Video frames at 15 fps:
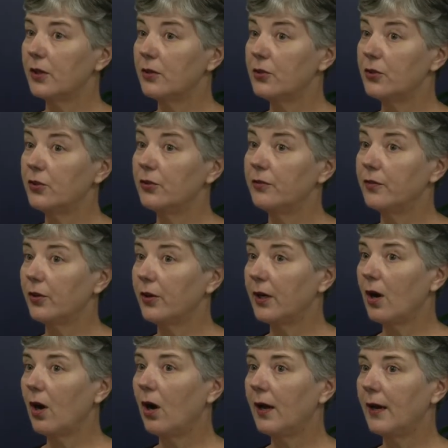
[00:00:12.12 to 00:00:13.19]
to do very
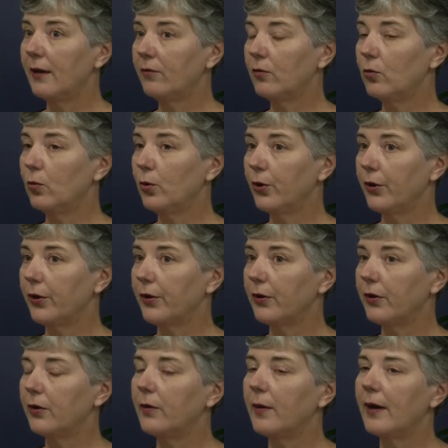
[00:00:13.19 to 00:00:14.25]
high level work.
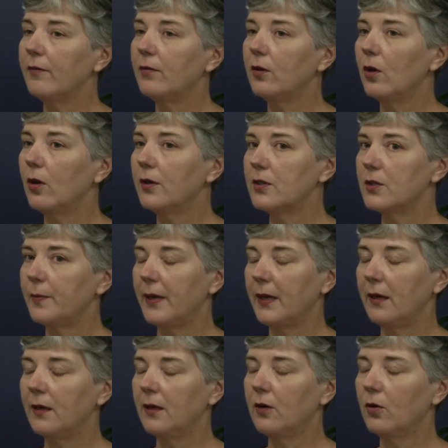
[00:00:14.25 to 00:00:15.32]
You have a lot
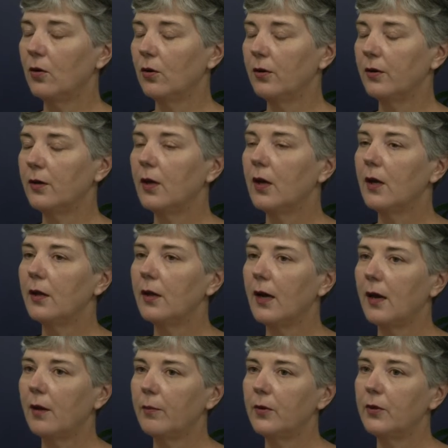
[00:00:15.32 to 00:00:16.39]
depending on
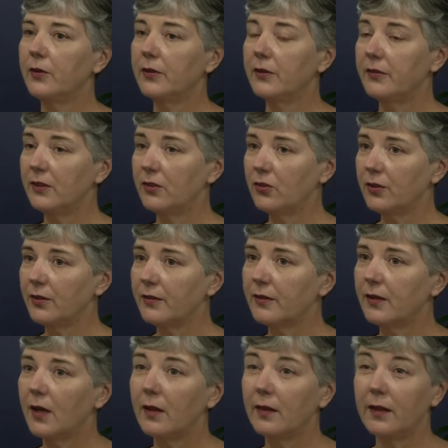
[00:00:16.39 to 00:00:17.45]
your decisions,
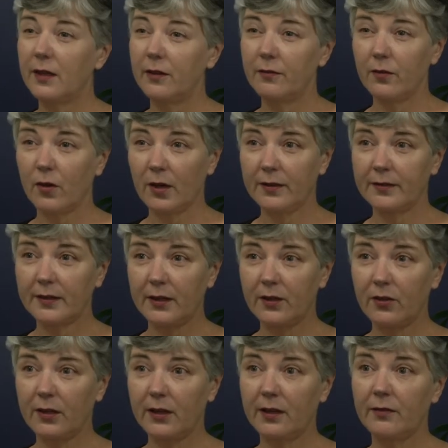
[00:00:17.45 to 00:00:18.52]
the advice that
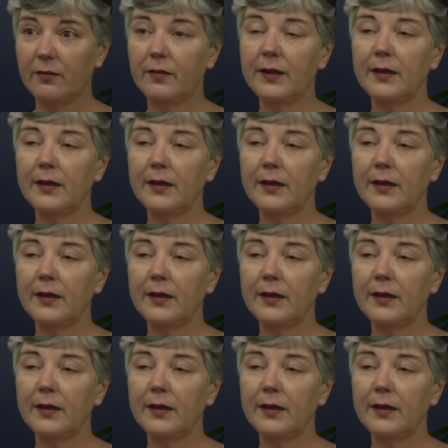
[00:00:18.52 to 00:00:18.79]
you give.